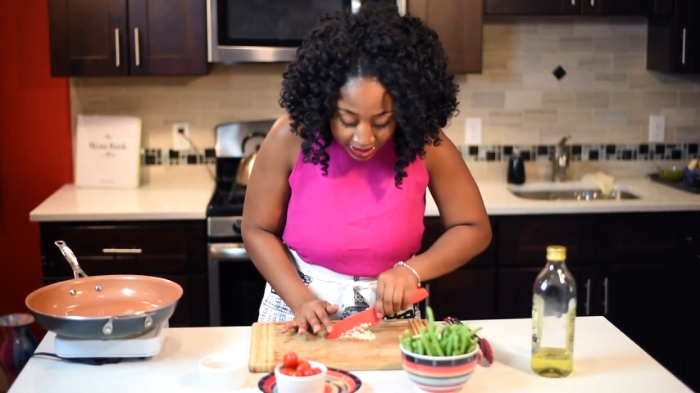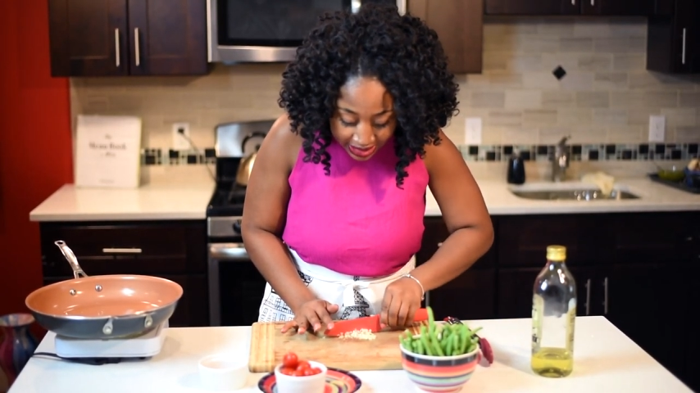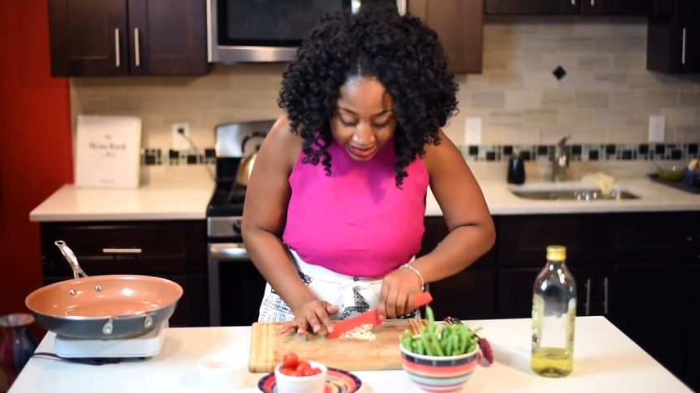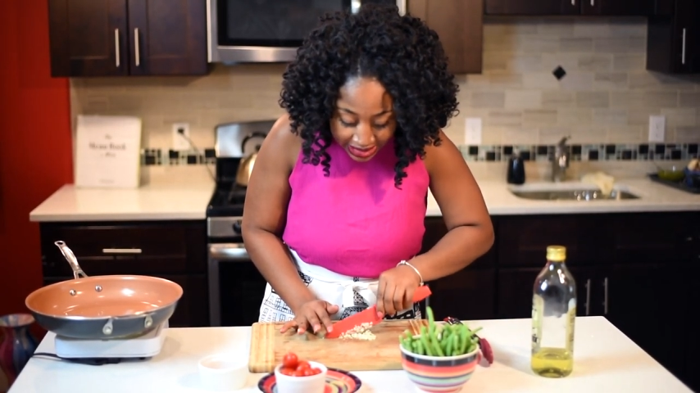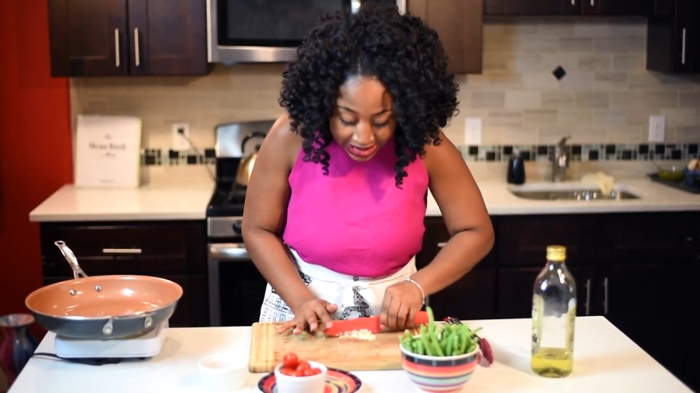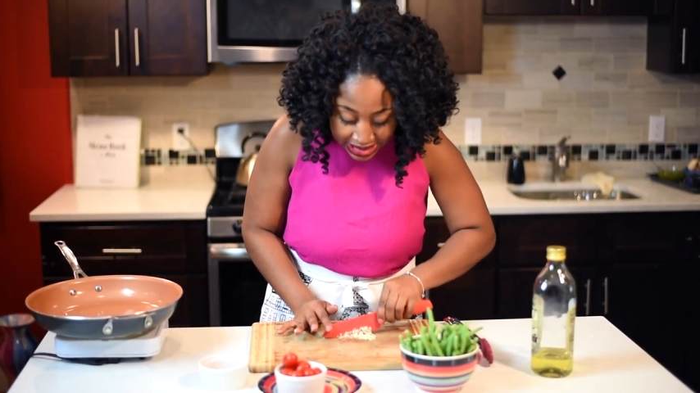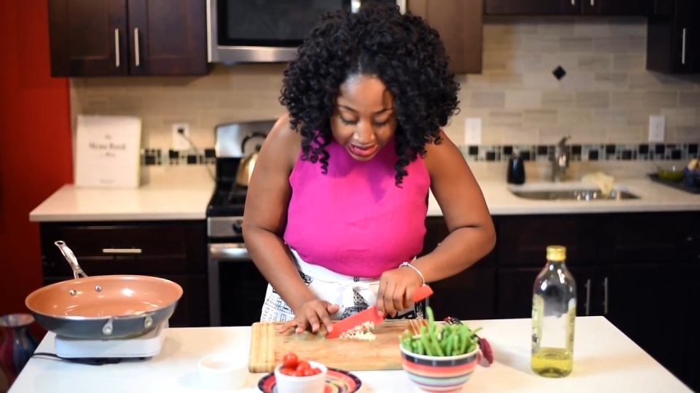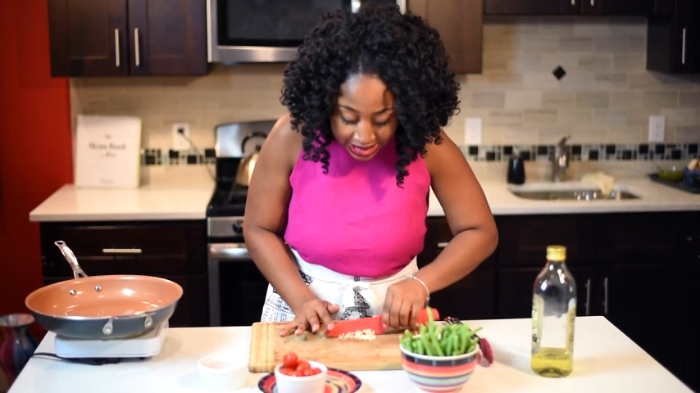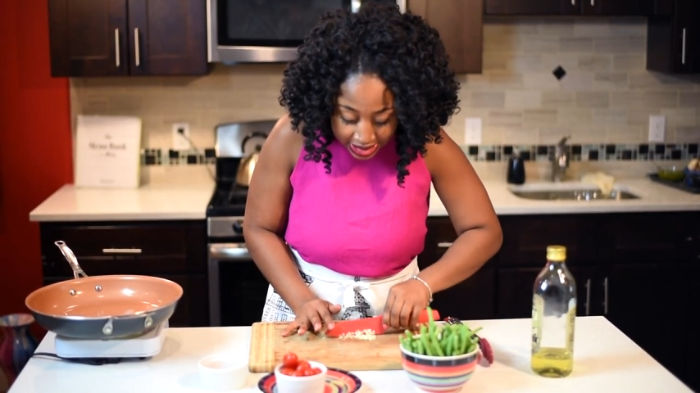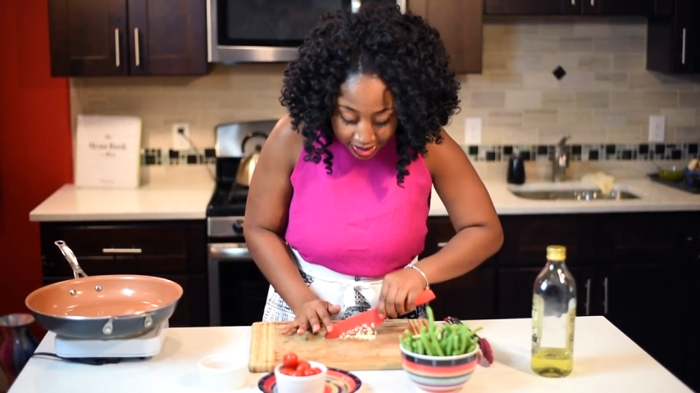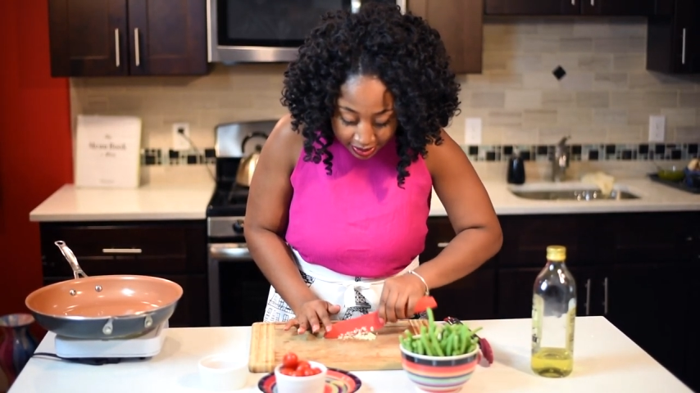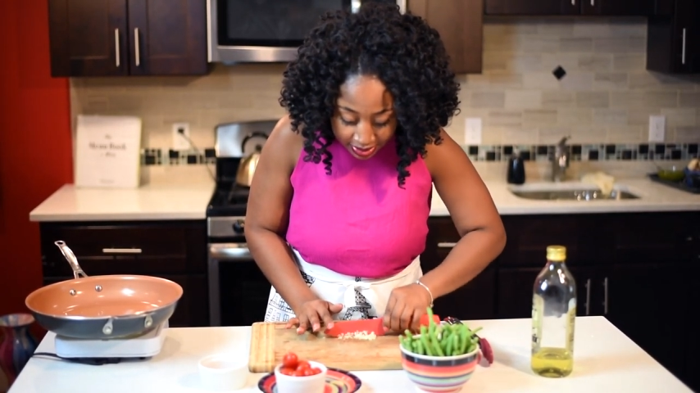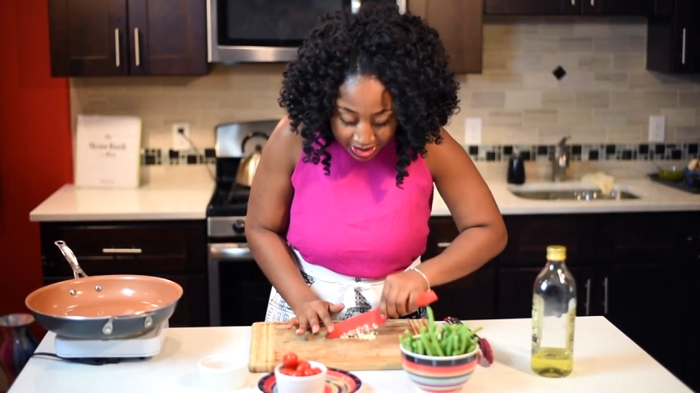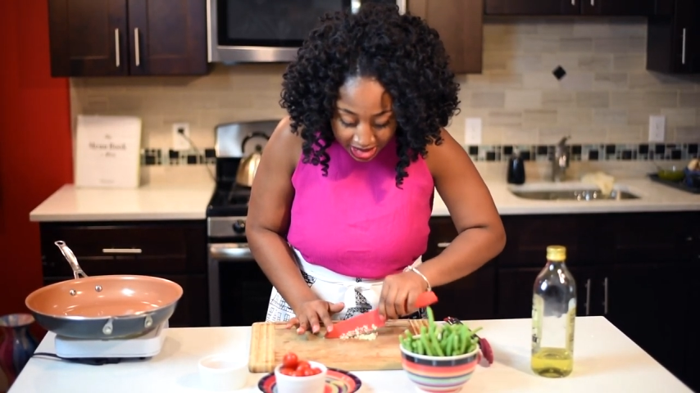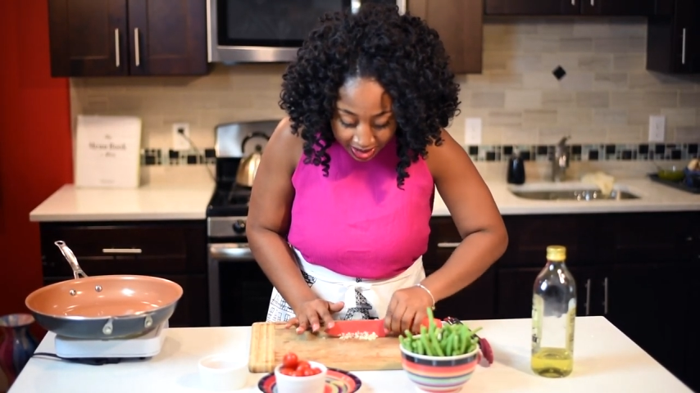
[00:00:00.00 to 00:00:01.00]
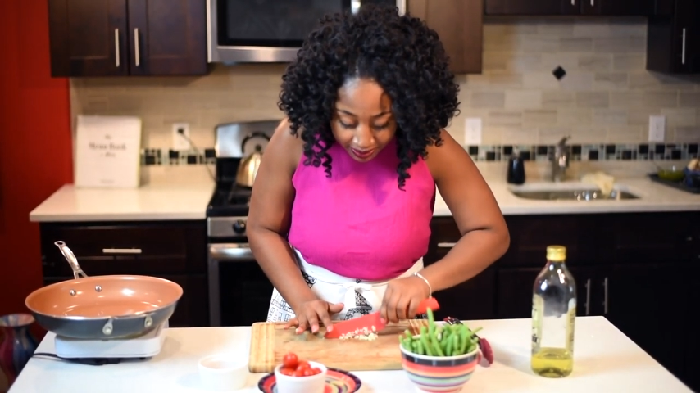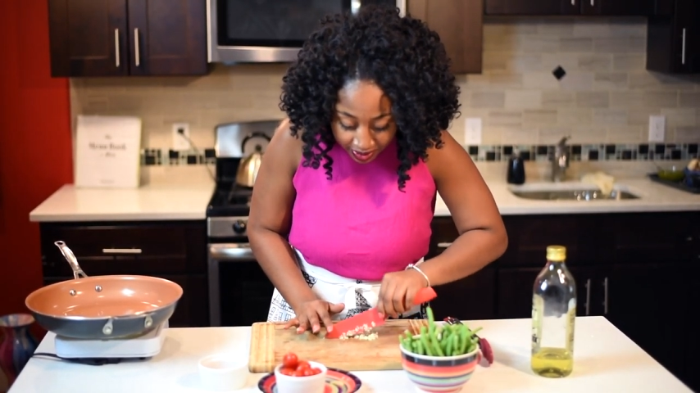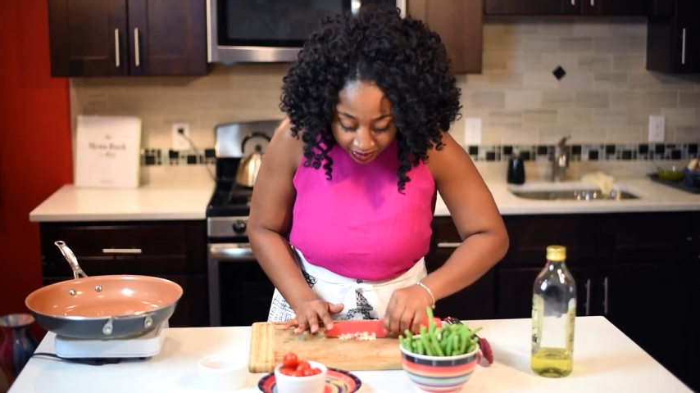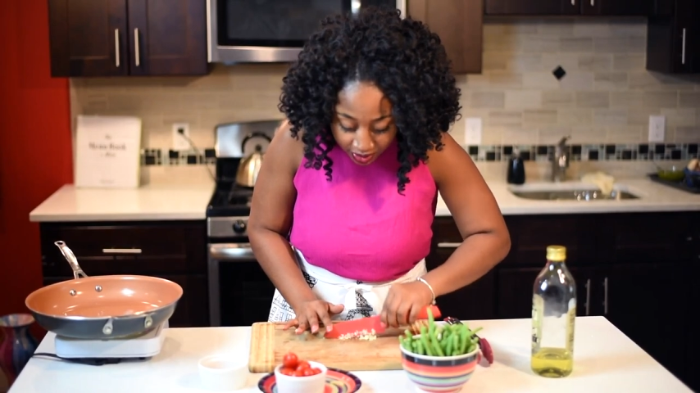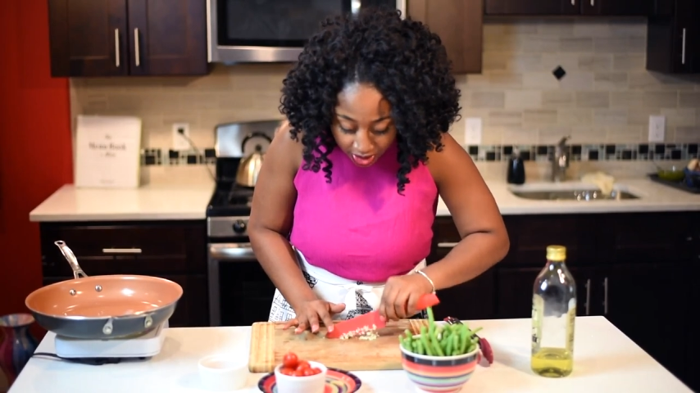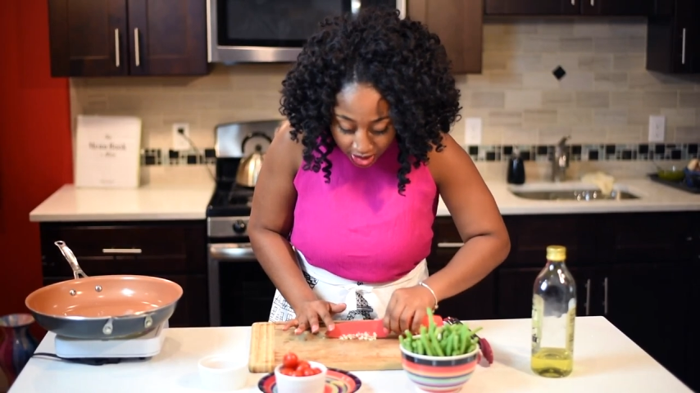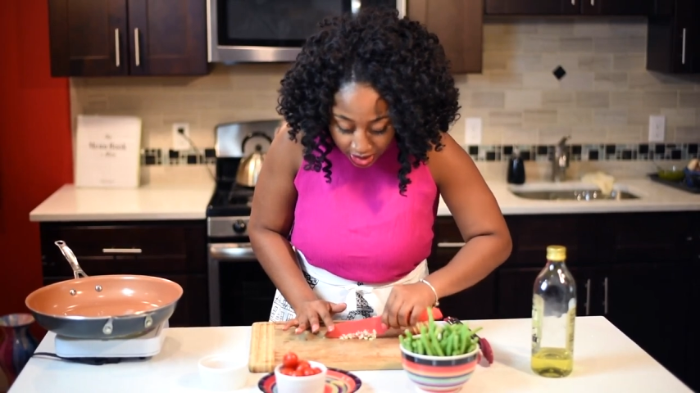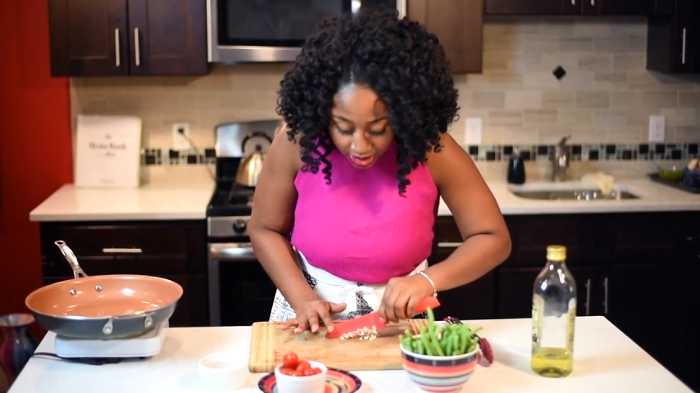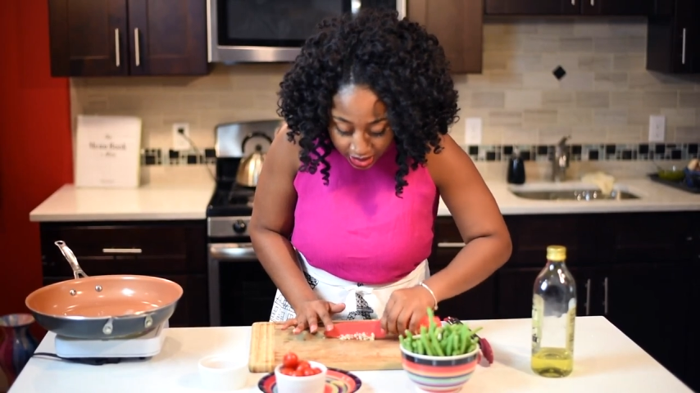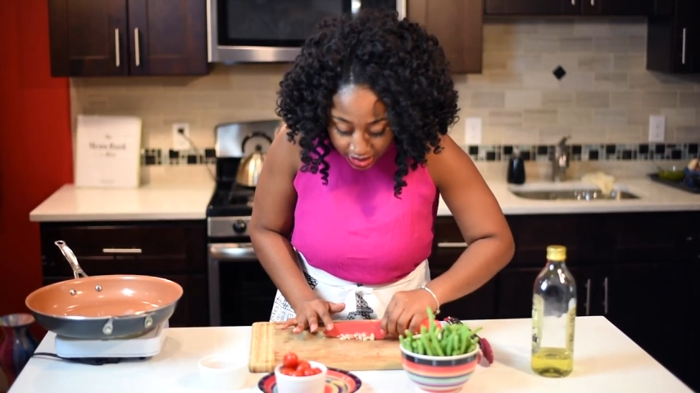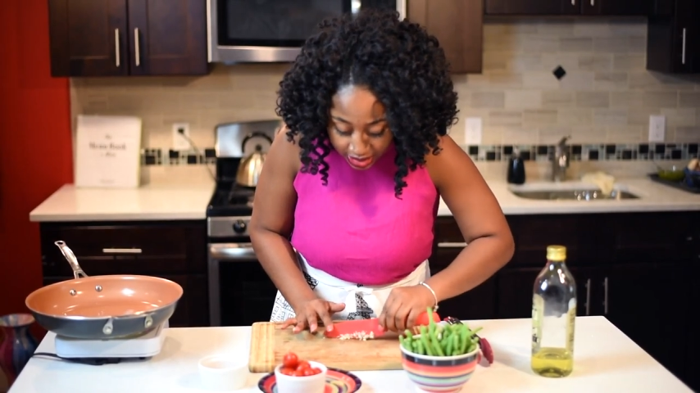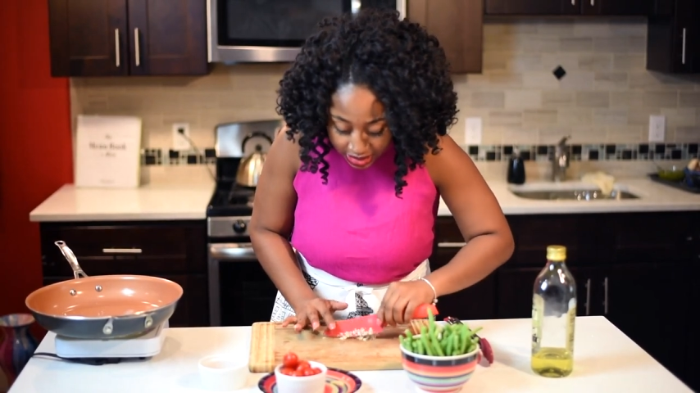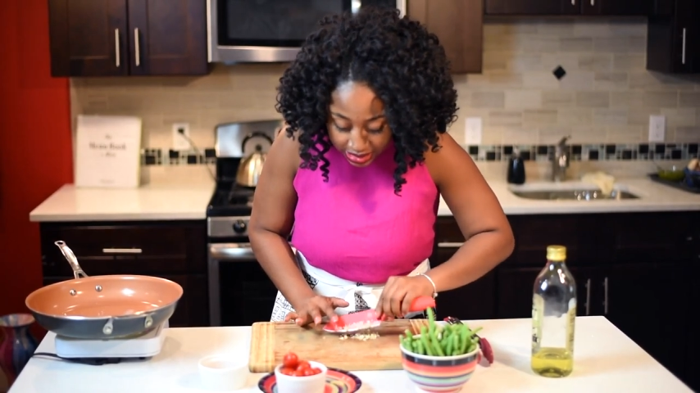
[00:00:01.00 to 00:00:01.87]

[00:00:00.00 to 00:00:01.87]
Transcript: taste some type of garlic